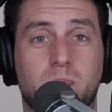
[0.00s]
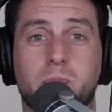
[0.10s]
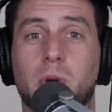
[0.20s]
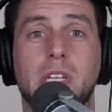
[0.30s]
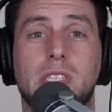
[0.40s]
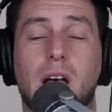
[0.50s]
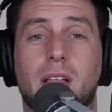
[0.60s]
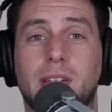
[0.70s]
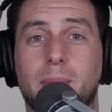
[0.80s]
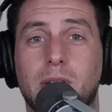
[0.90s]
pretty
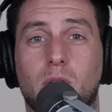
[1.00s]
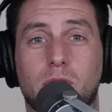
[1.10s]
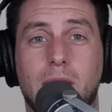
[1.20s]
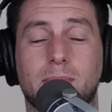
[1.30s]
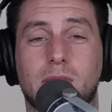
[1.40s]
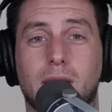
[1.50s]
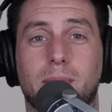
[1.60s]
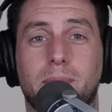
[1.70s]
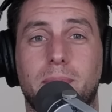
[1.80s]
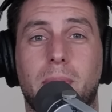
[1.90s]
solid. I mean, Notre Dame's got a
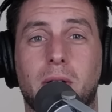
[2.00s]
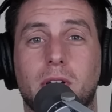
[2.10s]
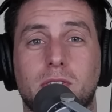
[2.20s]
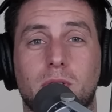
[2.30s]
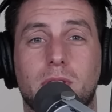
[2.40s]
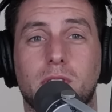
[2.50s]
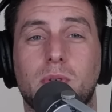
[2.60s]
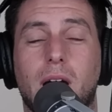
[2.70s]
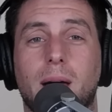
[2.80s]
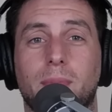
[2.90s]
better history than
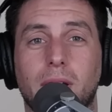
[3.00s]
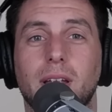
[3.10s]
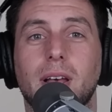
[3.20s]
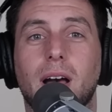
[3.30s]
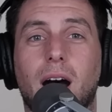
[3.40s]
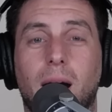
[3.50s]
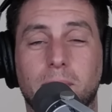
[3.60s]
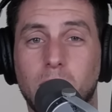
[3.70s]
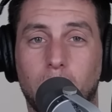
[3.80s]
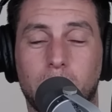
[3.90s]
UConn, but,
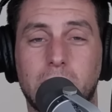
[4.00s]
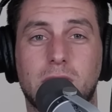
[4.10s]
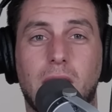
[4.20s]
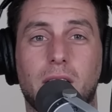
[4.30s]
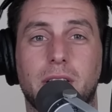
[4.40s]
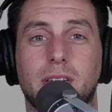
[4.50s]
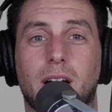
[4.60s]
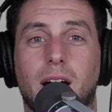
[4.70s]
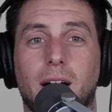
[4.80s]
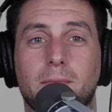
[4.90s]
um, you know, pretty solid.
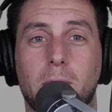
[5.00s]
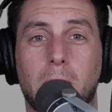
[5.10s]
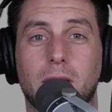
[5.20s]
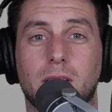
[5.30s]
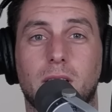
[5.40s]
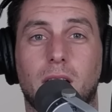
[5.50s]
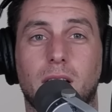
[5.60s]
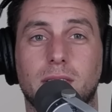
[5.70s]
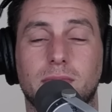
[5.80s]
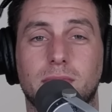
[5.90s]
Uh,
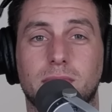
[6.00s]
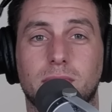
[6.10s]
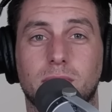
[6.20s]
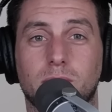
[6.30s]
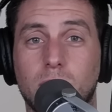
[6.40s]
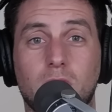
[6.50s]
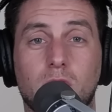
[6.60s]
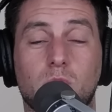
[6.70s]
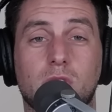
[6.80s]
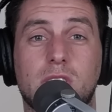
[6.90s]
uh,
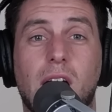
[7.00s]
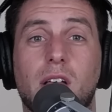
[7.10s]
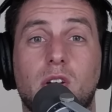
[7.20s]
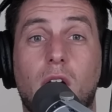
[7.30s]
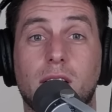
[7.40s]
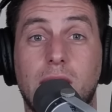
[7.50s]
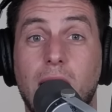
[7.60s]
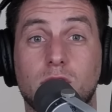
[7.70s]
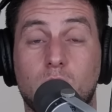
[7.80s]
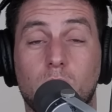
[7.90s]
he was a solid co-
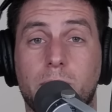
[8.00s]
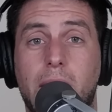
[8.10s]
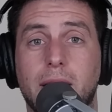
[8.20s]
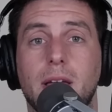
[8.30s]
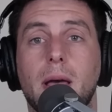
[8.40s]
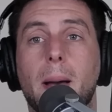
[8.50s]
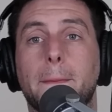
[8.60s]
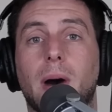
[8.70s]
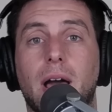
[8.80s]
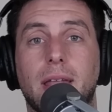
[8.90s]
college quarterback.
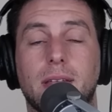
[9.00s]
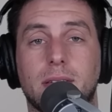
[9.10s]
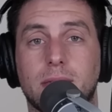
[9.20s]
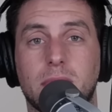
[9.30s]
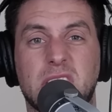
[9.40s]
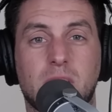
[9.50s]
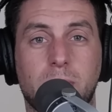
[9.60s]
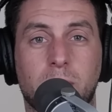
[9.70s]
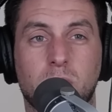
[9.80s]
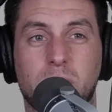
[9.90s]
But is he going to
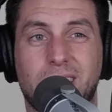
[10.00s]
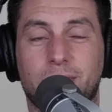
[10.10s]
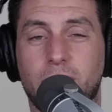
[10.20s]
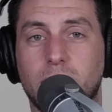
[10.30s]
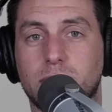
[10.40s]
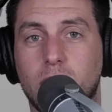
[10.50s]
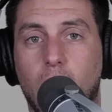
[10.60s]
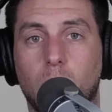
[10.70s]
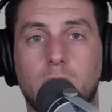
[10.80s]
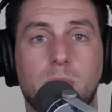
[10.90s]
be able to do it in the NFL?
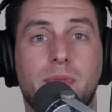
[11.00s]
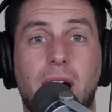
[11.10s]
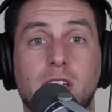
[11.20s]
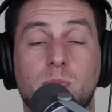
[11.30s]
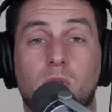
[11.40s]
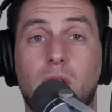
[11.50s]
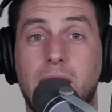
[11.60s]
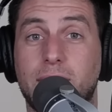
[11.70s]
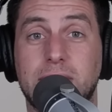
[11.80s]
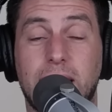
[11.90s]
No. Could he be valuable
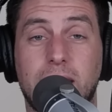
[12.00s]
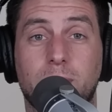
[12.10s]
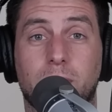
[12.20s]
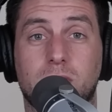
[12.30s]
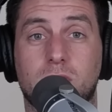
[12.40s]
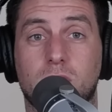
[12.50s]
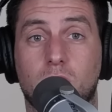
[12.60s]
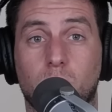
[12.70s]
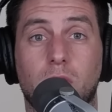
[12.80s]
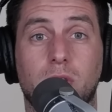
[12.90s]
and have a decade plus
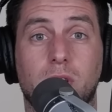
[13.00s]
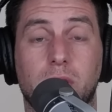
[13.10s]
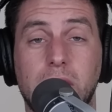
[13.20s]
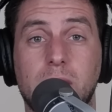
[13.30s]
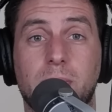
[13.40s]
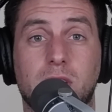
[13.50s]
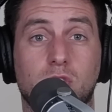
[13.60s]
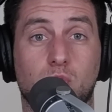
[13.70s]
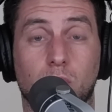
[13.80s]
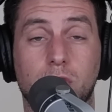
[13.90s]
career in the league because
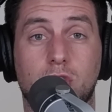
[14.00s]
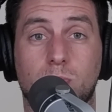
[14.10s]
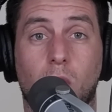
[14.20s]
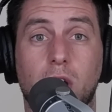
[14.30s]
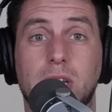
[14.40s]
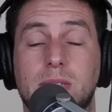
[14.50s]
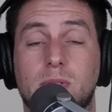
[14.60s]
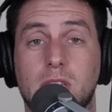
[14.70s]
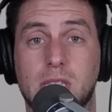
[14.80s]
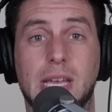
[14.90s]
he's really smart and
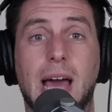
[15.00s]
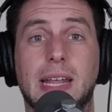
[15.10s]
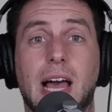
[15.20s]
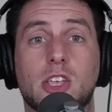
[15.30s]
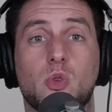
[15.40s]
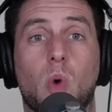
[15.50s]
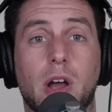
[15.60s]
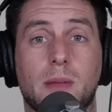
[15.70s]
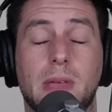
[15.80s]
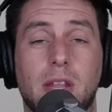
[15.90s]
he's the kind of guy you want
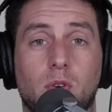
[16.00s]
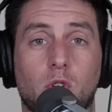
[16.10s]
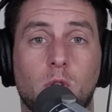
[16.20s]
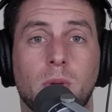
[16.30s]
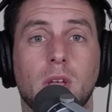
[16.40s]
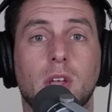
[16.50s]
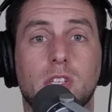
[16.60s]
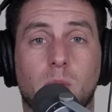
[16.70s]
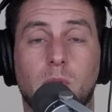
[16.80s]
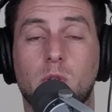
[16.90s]
in a meeting room,
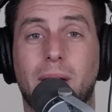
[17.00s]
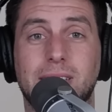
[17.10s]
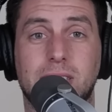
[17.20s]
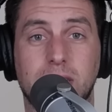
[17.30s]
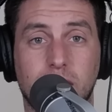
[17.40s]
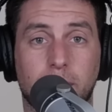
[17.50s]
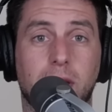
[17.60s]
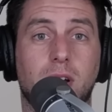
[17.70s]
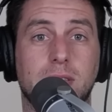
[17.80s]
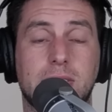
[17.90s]
someone who might see something
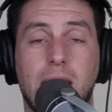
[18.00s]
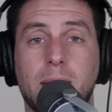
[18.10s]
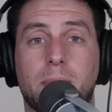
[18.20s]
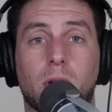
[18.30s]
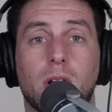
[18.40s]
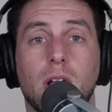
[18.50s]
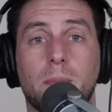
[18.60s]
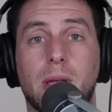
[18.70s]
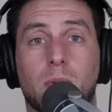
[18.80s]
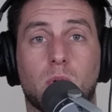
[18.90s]
on tape or be
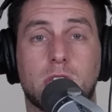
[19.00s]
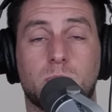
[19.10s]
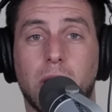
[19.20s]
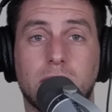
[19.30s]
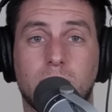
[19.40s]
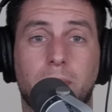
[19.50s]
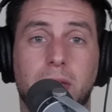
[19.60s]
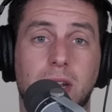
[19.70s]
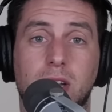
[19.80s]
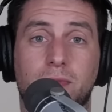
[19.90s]
able to explain something
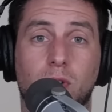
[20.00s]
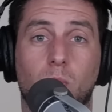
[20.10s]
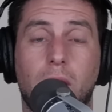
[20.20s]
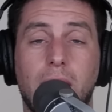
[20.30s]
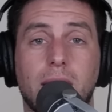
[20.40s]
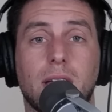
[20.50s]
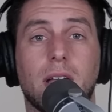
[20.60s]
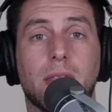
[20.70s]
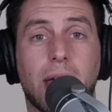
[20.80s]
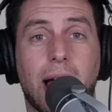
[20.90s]
in a different way
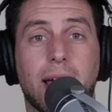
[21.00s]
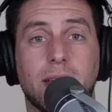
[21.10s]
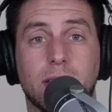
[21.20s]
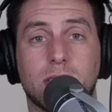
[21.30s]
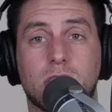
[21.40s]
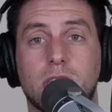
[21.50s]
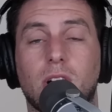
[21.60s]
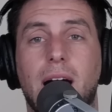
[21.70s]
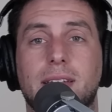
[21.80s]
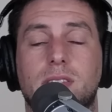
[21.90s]
that still
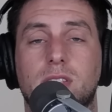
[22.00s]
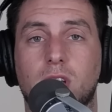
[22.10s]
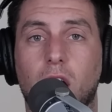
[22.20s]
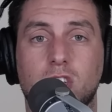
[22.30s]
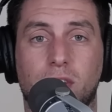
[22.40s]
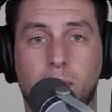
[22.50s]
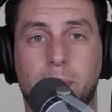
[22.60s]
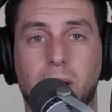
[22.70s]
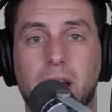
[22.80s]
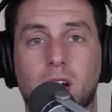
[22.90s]
has the touch of a
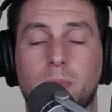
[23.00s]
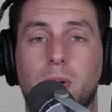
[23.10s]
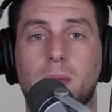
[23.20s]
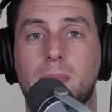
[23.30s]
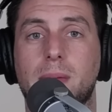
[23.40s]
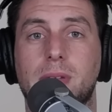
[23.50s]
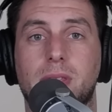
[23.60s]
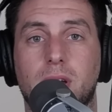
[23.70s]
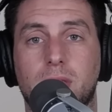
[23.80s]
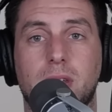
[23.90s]
player but maybe
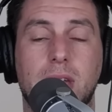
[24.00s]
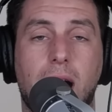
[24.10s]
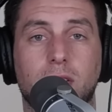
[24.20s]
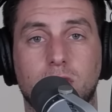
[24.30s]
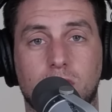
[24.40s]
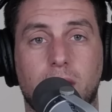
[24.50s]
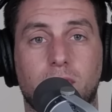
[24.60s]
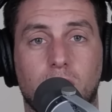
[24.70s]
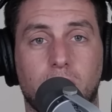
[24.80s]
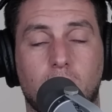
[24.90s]
the the knowledge level
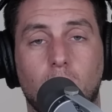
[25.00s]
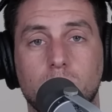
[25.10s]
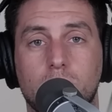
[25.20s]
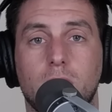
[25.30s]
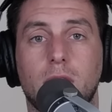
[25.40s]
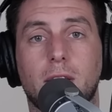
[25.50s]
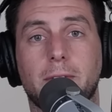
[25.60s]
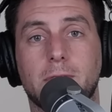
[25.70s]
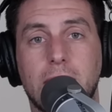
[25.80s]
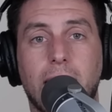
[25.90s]
of a coach.
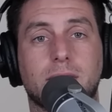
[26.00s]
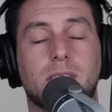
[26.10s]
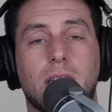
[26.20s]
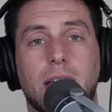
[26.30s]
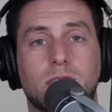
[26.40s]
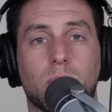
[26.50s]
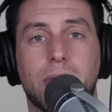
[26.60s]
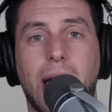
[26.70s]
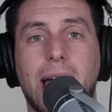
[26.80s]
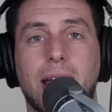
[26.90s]
Yes. And so
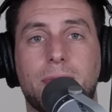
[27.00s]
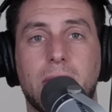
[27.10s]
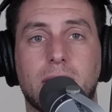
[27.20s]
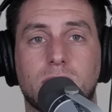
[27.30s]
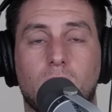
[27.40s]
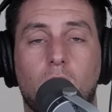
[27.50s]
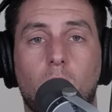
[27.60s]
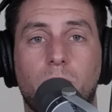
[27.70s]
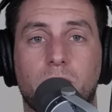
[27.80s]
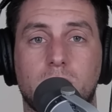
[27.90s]
that I think is the hope
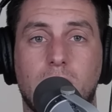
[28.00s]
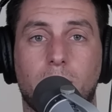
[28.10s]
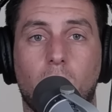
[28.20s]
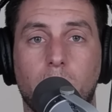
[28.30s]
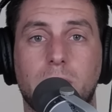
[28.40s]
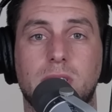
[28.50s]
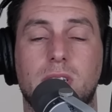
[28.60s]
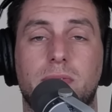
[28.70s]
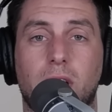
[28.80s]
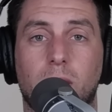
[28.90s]
for Sam Hartman as he
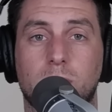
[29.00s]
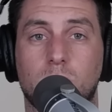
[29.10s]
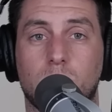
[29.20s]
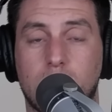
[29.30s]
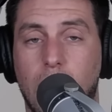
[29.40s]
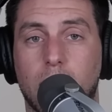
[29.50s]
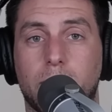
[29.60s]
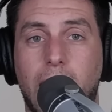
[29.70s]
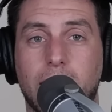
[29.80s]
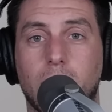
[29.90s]
develops into a solid
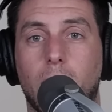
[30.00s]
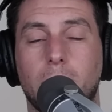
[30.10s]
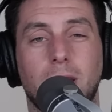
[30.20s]
backup